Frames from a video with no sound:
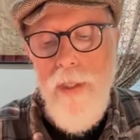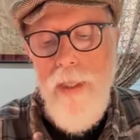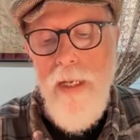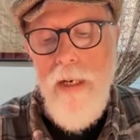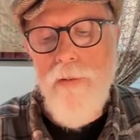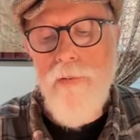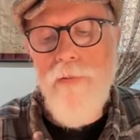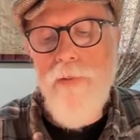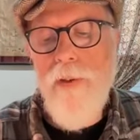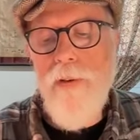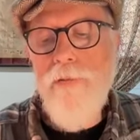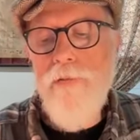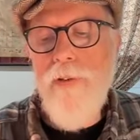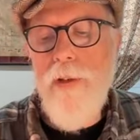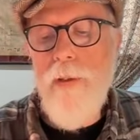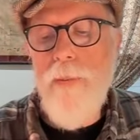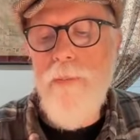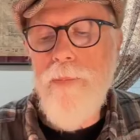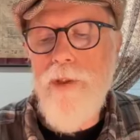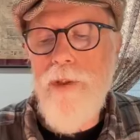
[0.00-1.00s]
enough, the
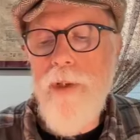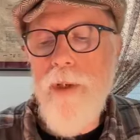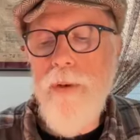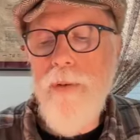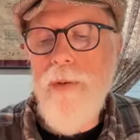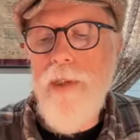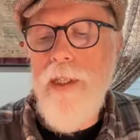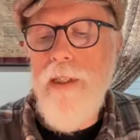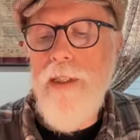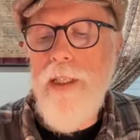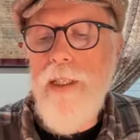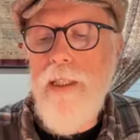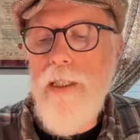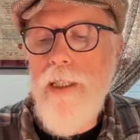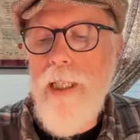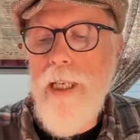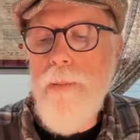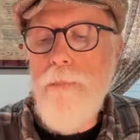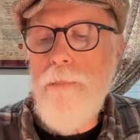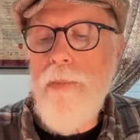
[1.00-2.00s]
film showed that the
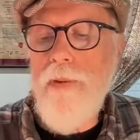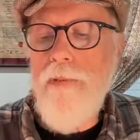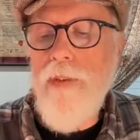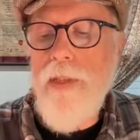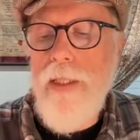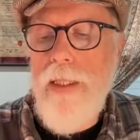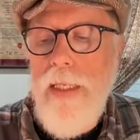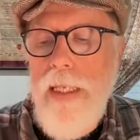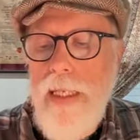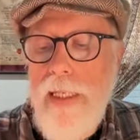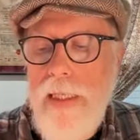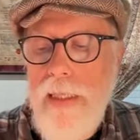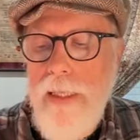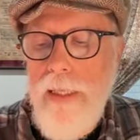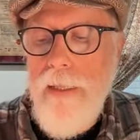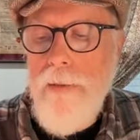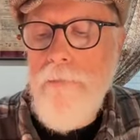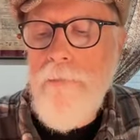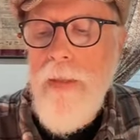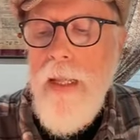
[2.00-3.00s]
tip of the
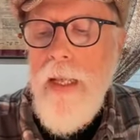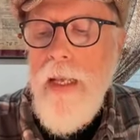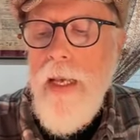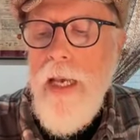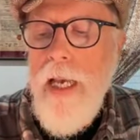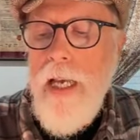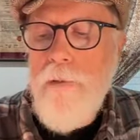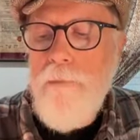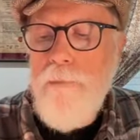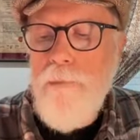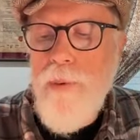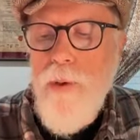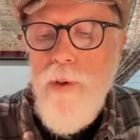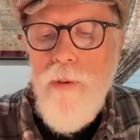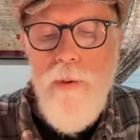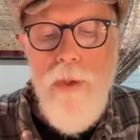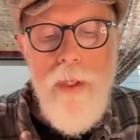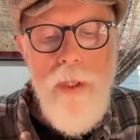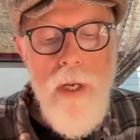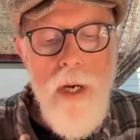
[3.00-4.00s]
needle had
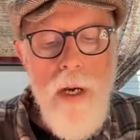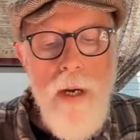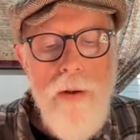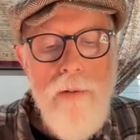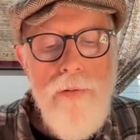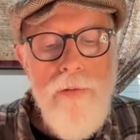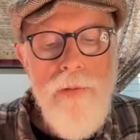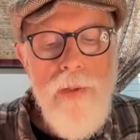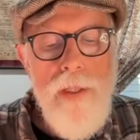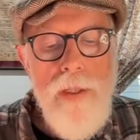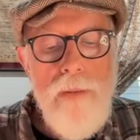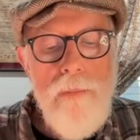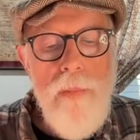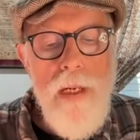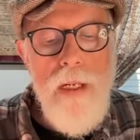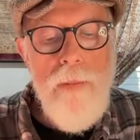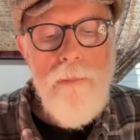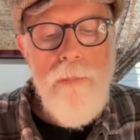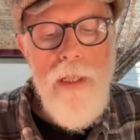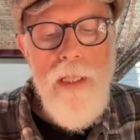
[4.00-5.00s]
broken off in
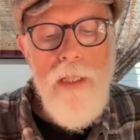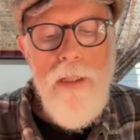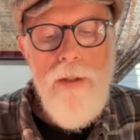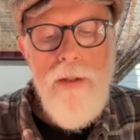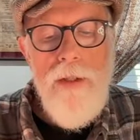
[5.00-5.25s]
my big